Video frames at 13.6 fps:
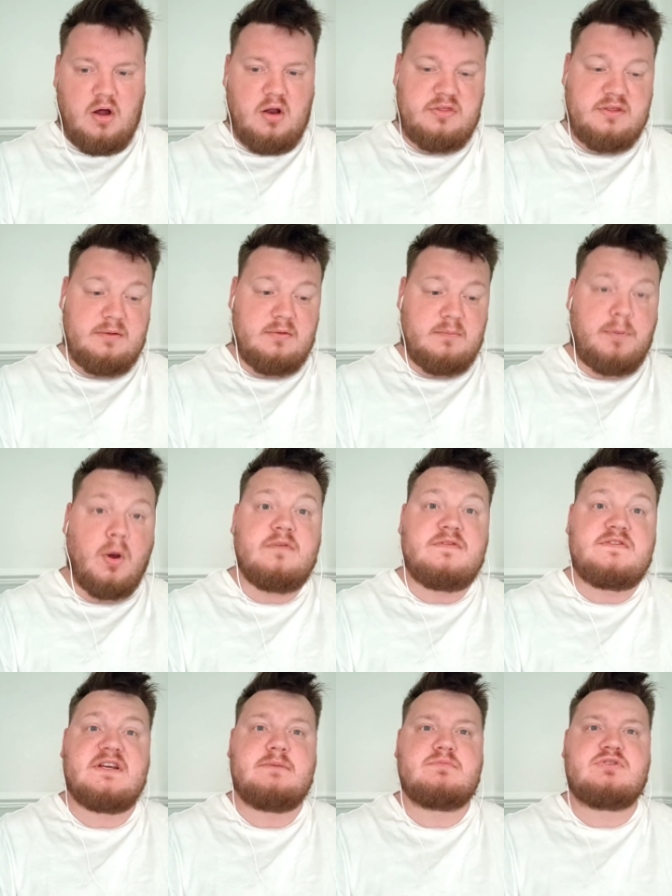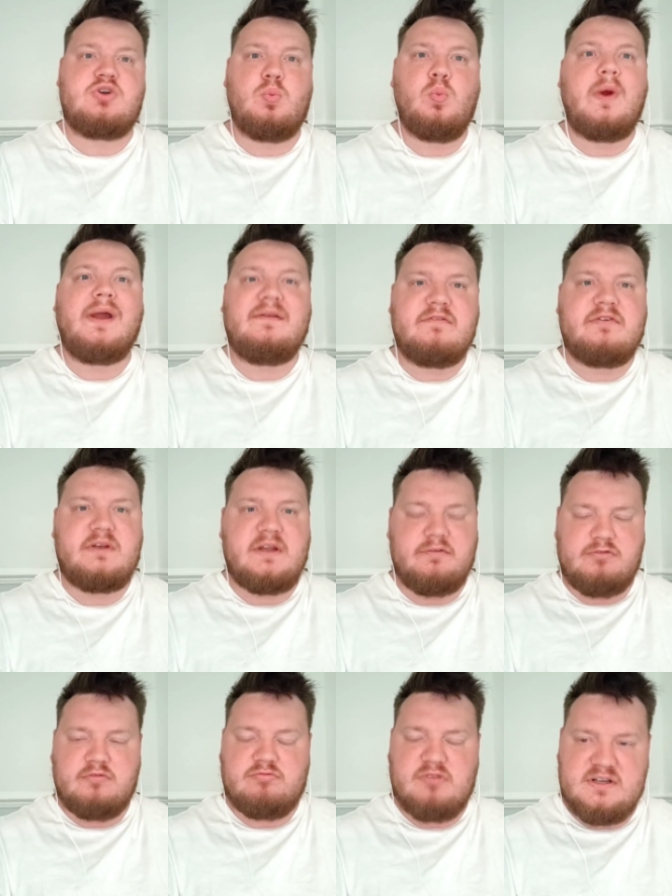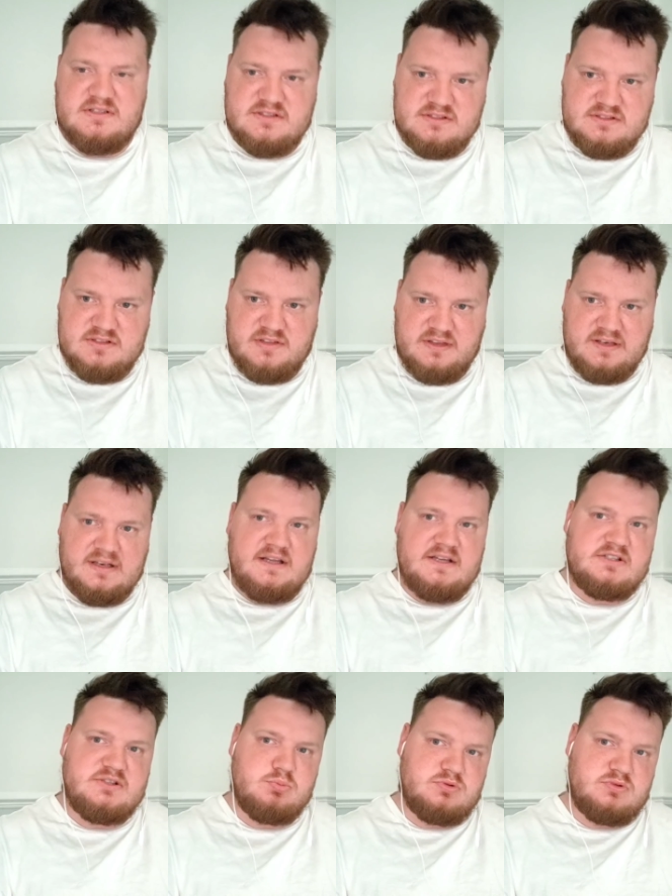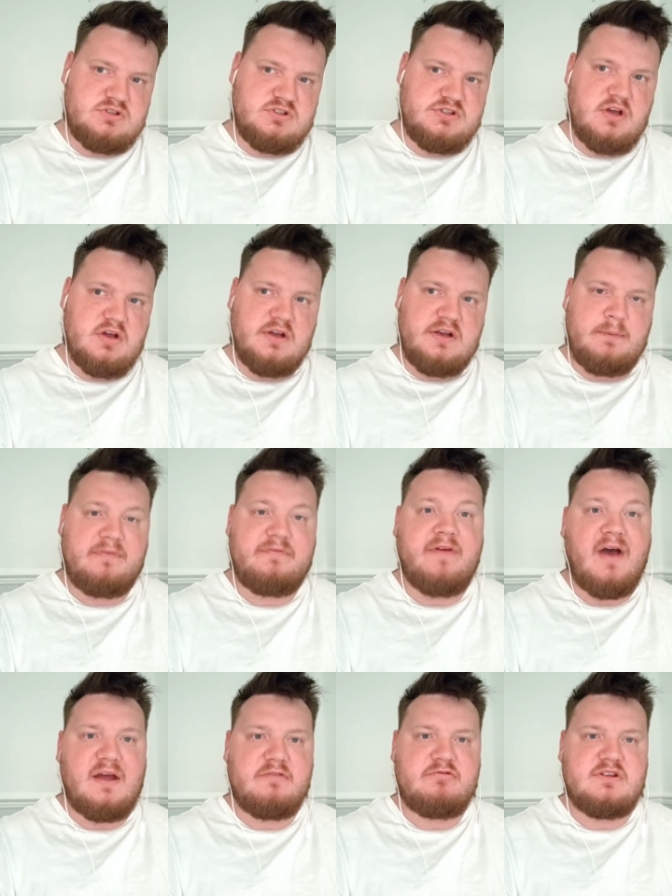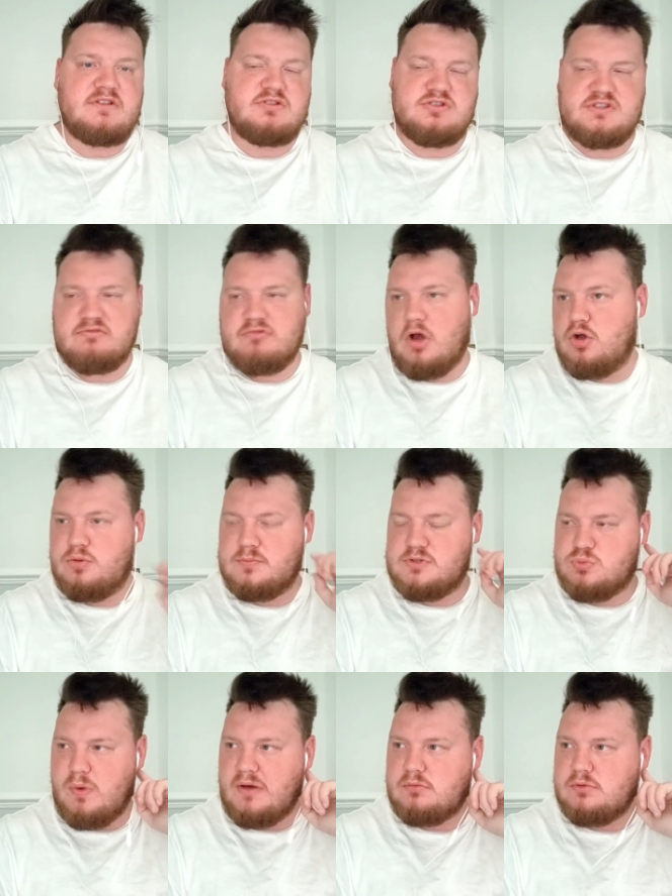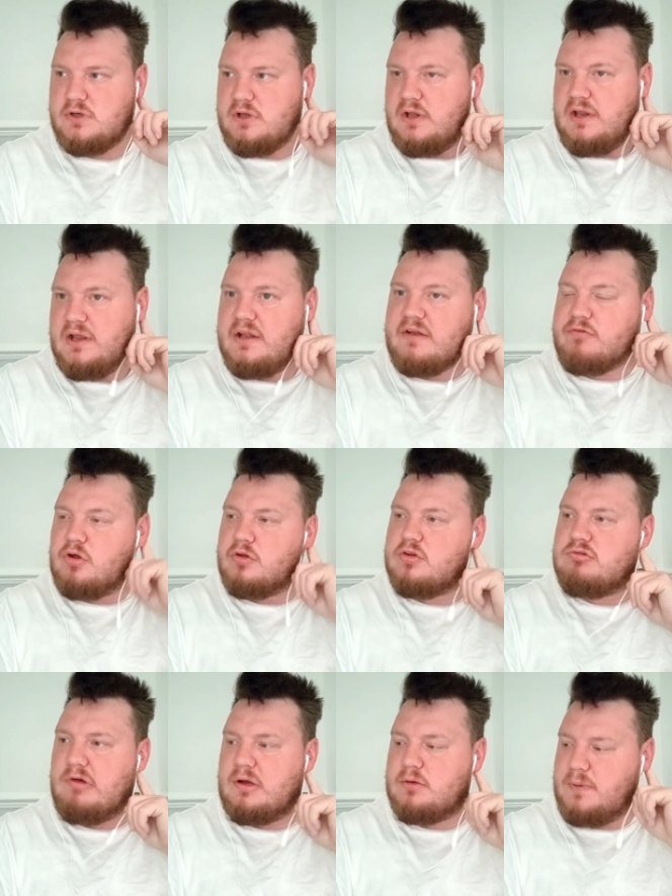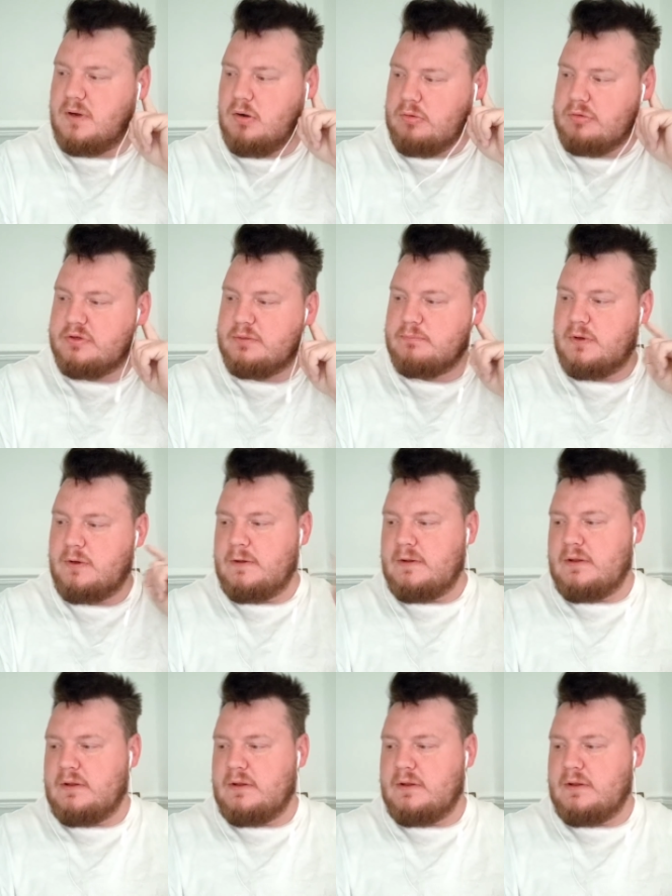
I think both teams can win for different reasons. I think Leeds would certainly be favourites because they're at home as well, and they've got the crowd behind them.